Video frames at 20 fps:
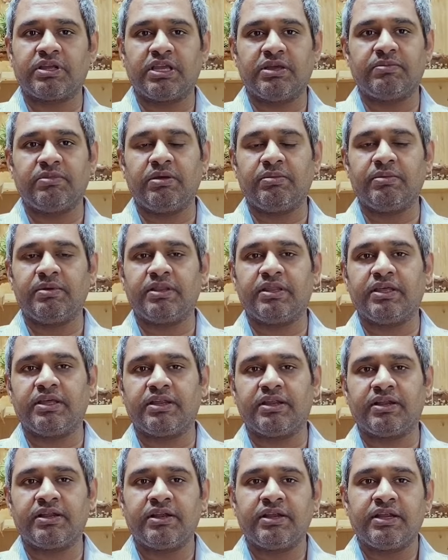Keep them in the
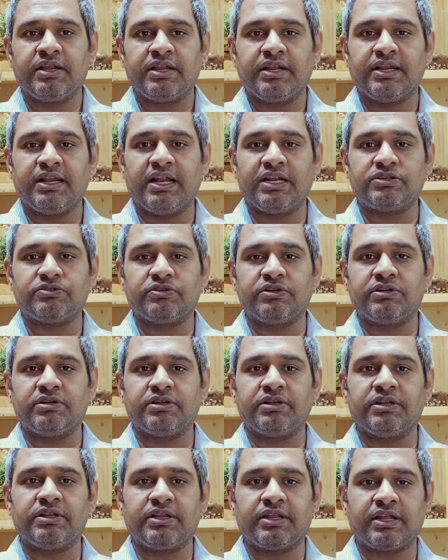natural
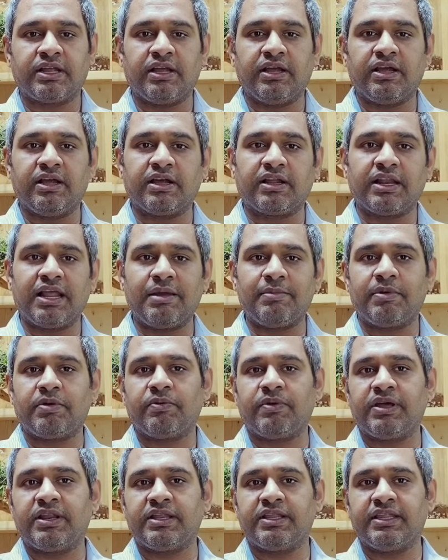climate
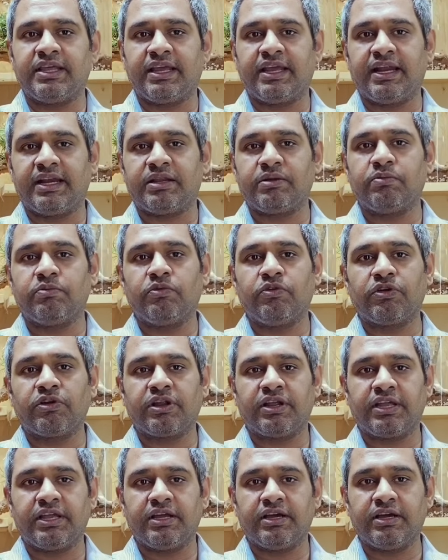wherein they get more
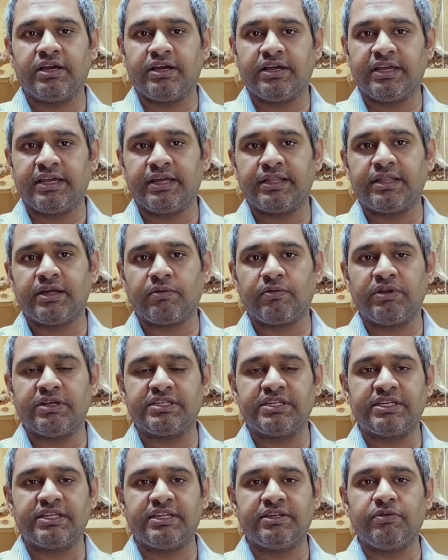air
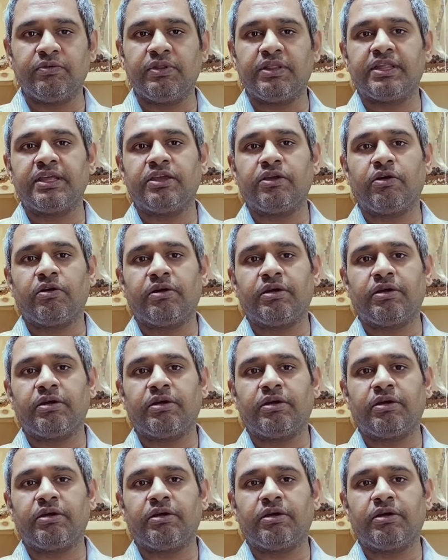circulation. You will see your